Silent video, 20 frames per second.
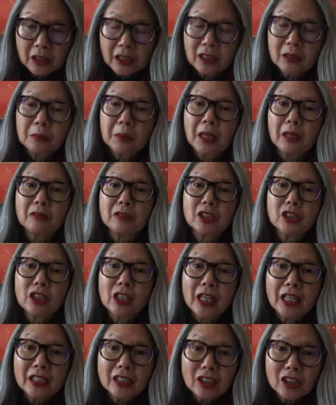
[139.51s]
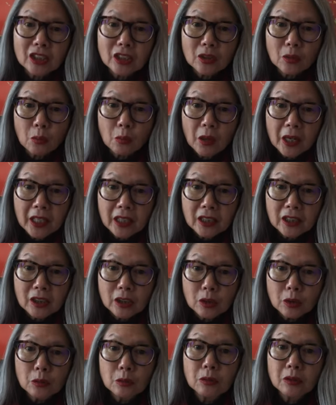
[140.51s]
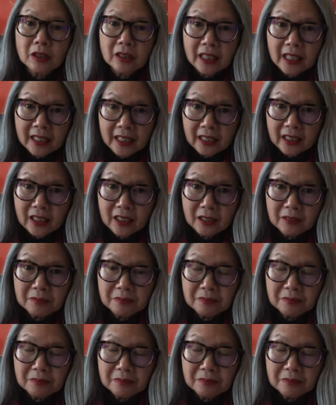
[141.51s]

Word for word: It's about changing the way you think.